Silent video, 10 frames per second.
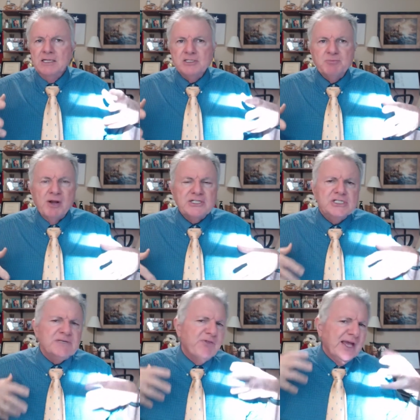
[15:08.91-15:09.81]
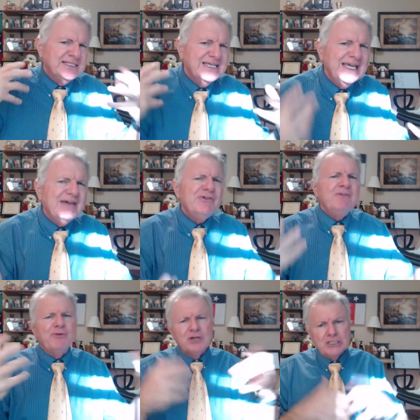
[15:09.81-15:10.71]
expressions of
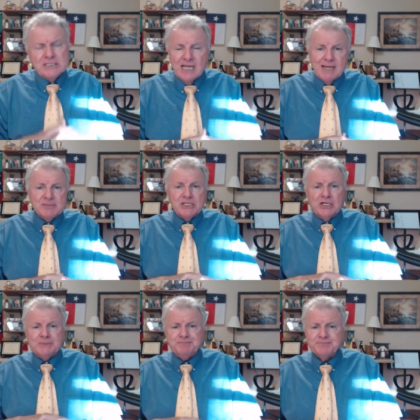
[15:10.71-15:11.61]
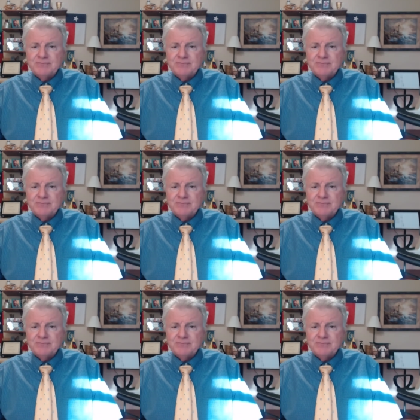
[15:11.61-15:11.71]
thanksgiving for good times and all.